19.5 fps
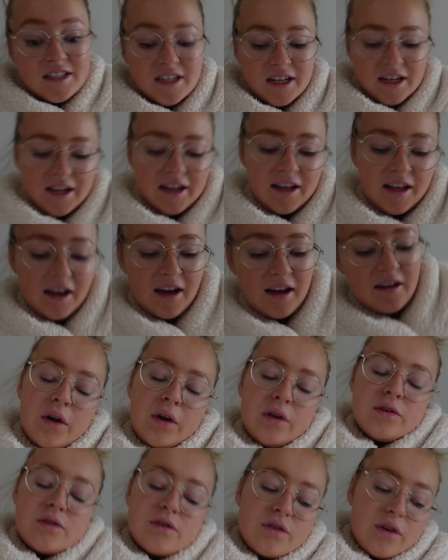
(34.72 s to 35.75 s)
done it yet.
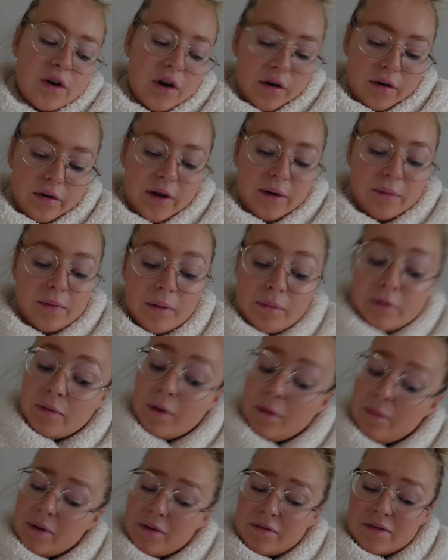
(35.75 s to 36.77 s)
So it probably
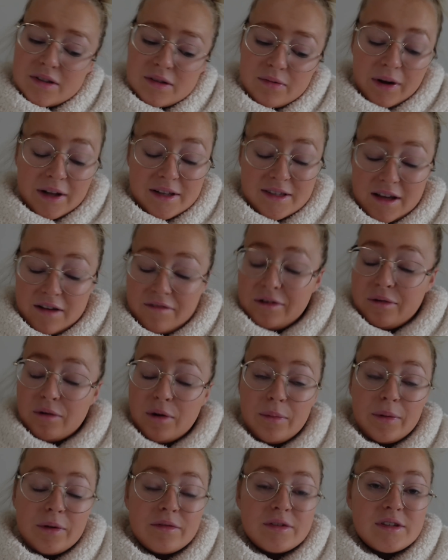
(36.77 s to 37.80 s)
won't be up for, well, it definitely
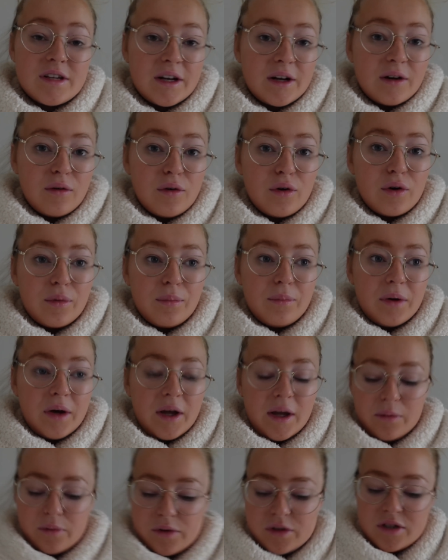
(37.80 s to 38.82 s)
won't be up for 10 o'clock, but
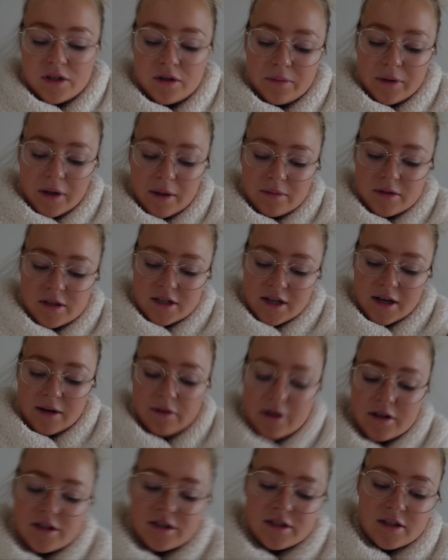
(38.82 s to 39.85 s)
it will still be up today,
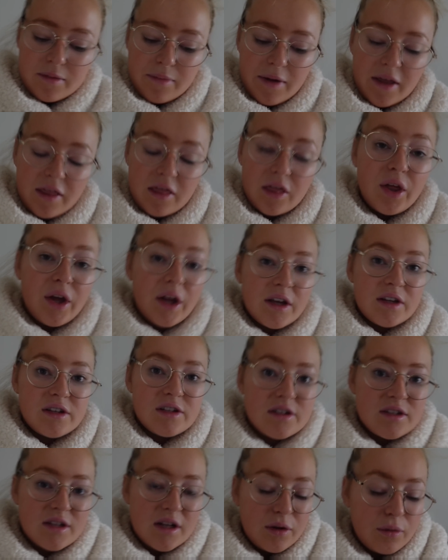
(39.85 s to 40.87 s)
which is the main thing. It's
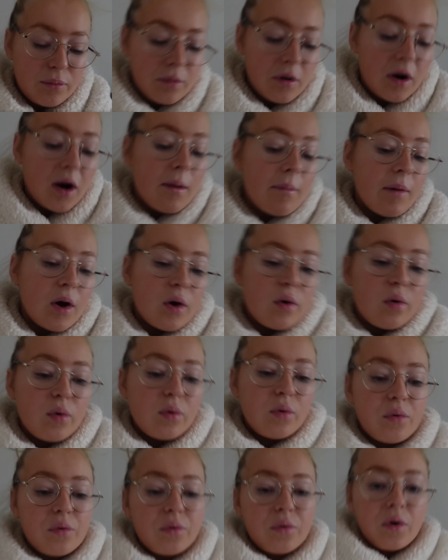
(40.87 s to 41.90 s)
just a little Primark
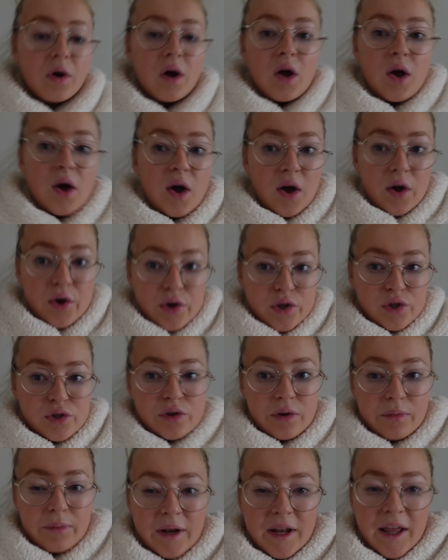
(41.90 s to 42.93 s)
haul.
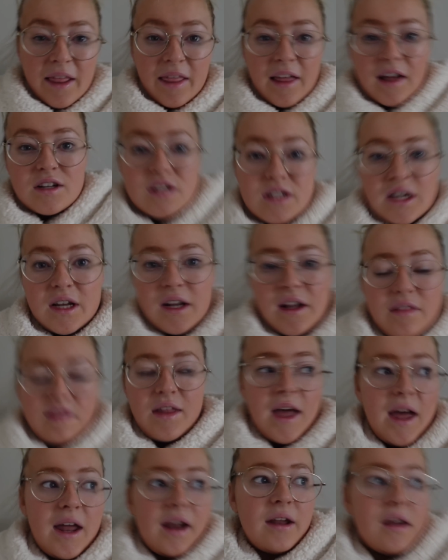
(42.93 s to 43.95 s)
So I'm gonna get that done, and
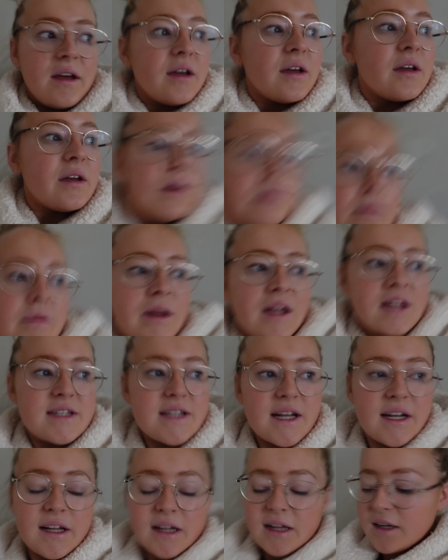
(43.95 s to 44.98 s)
then me and
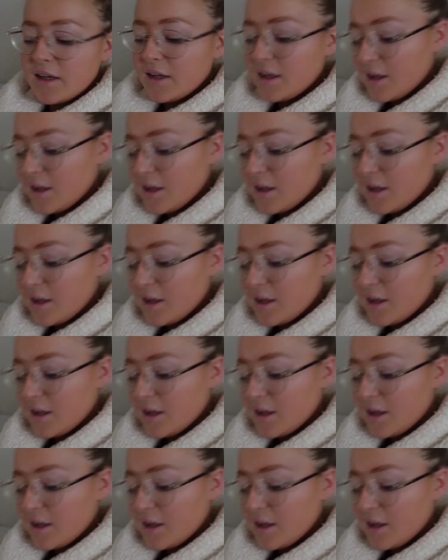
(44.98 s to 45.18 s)
Donna